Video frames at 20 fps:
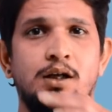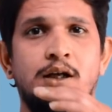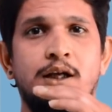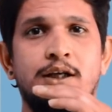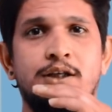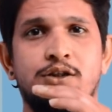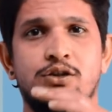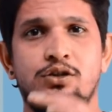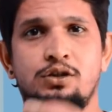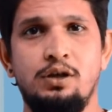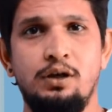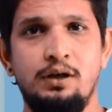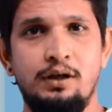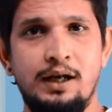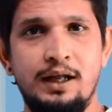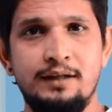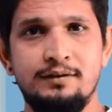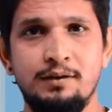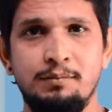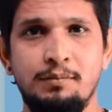like
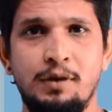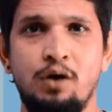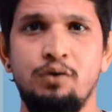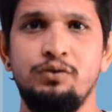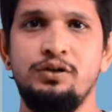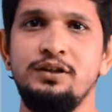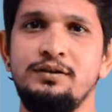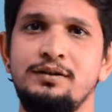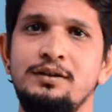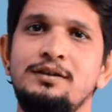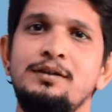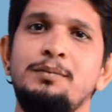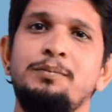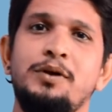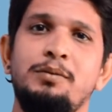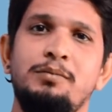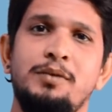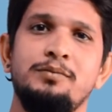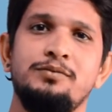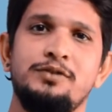less amount this is a
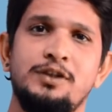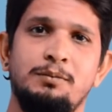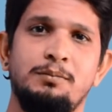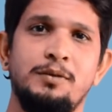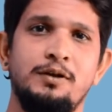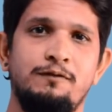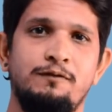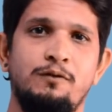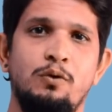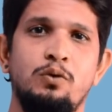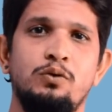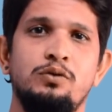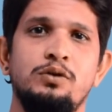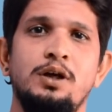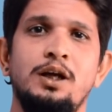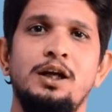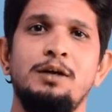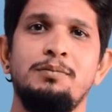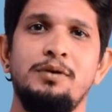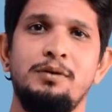premium segment phone
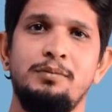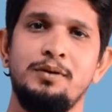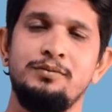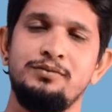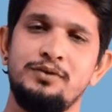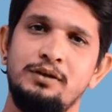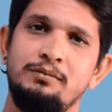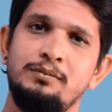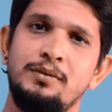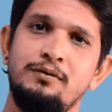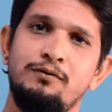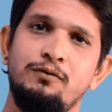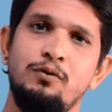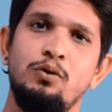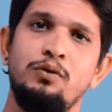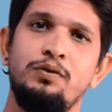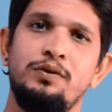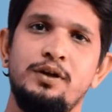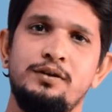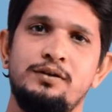in premium segment
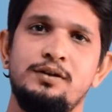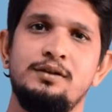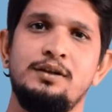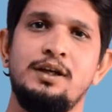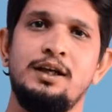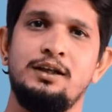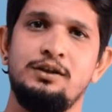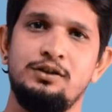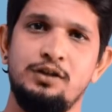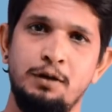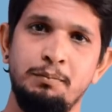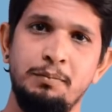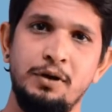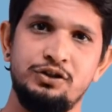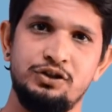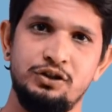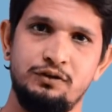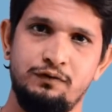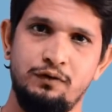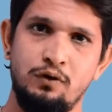phone this is like a
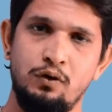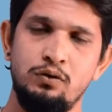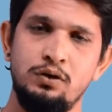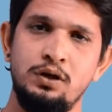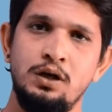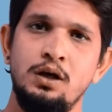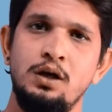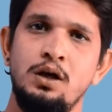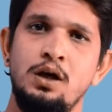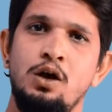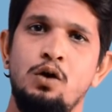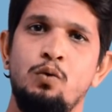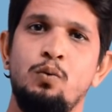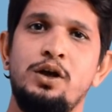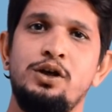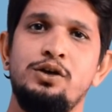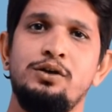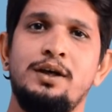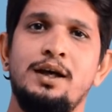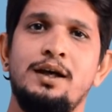budget phone
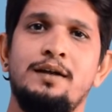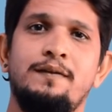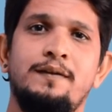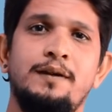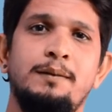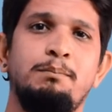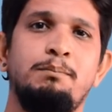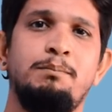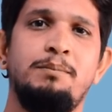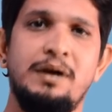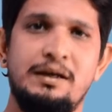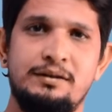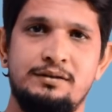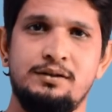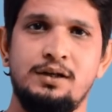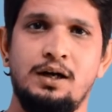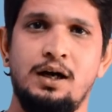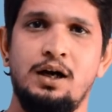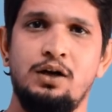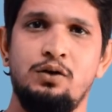where you get the
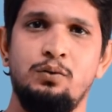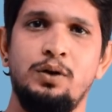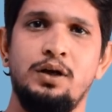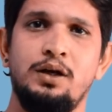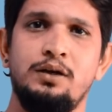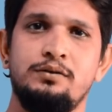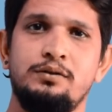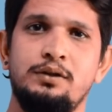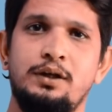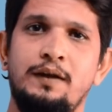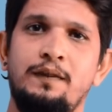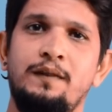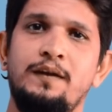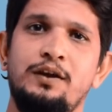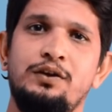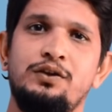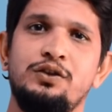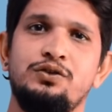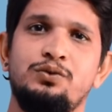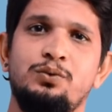best hardwares in
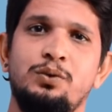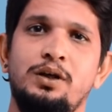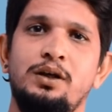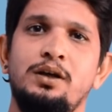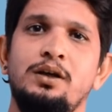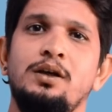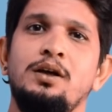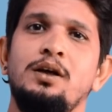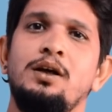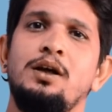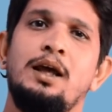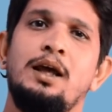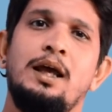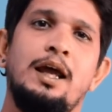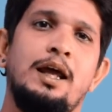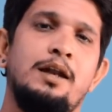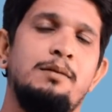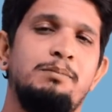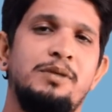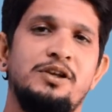the industry
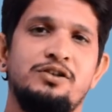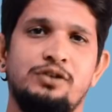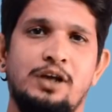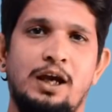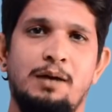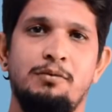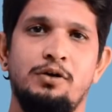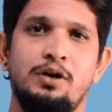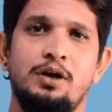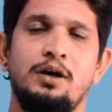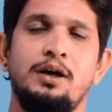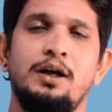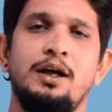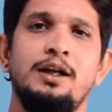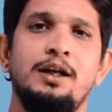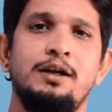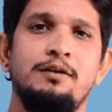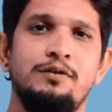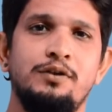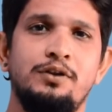and best camera
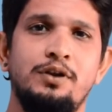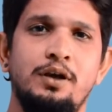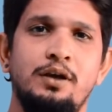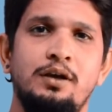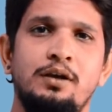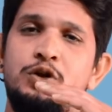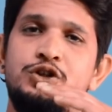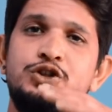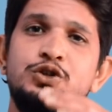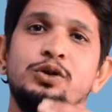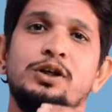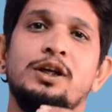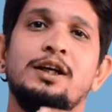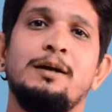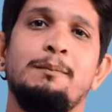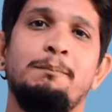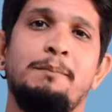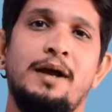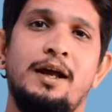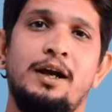and everything which you can
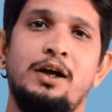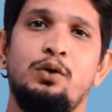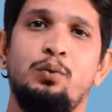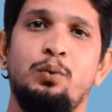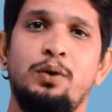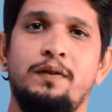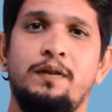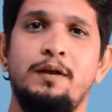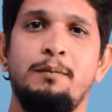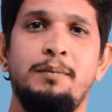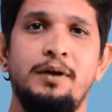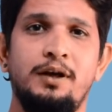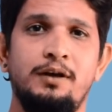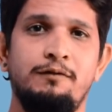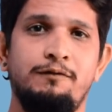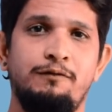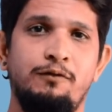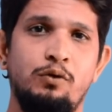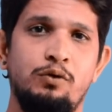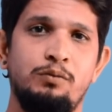compare it with the
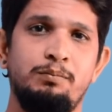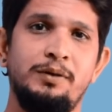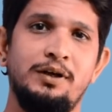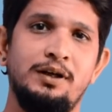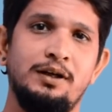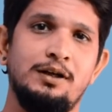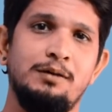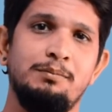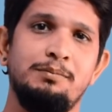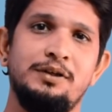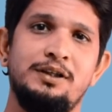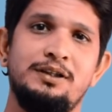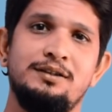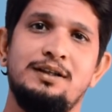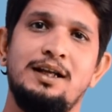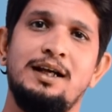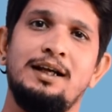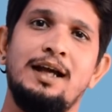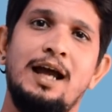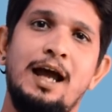bigger phone bigger
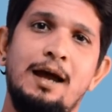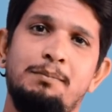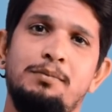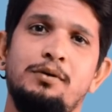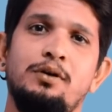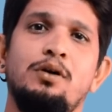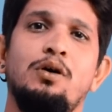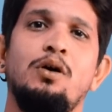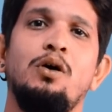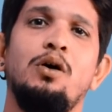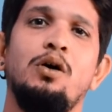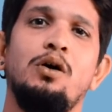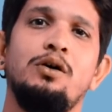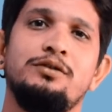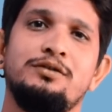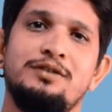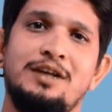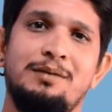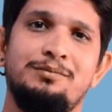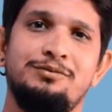companies like apple or
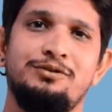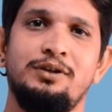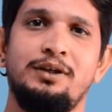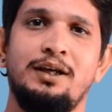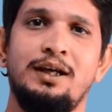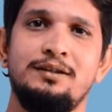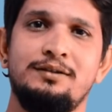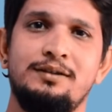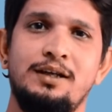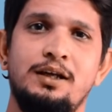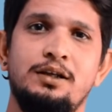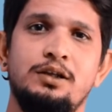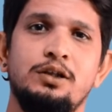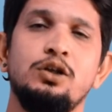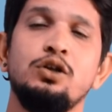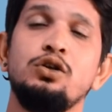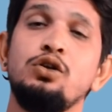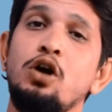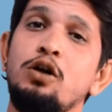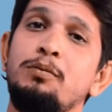samsung s8
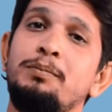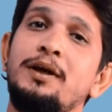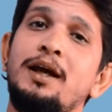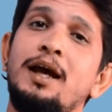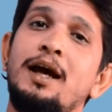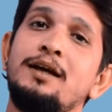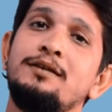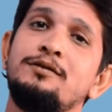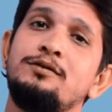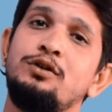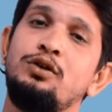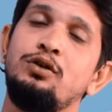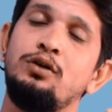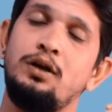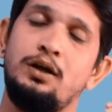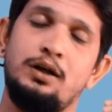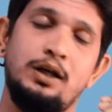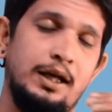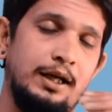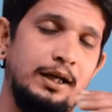could not be as
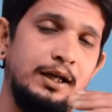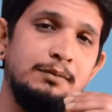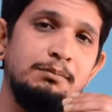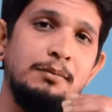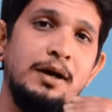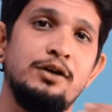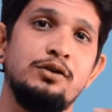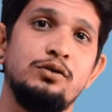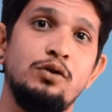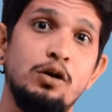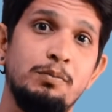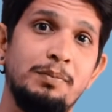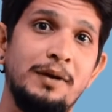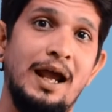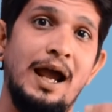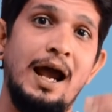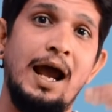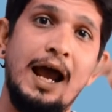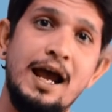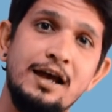good like it might not
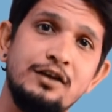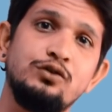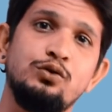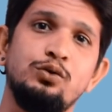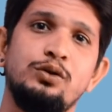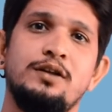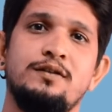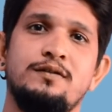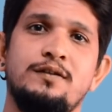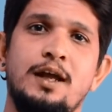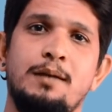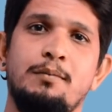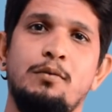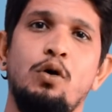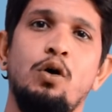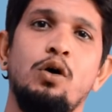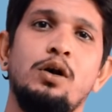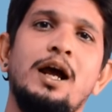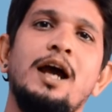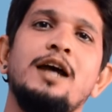be as good as them
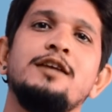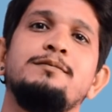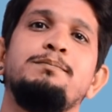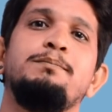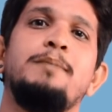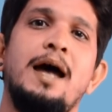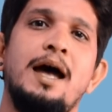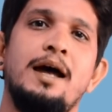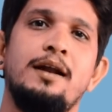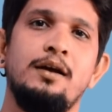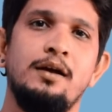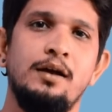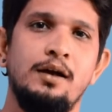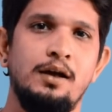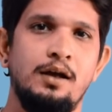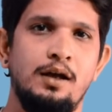or as bad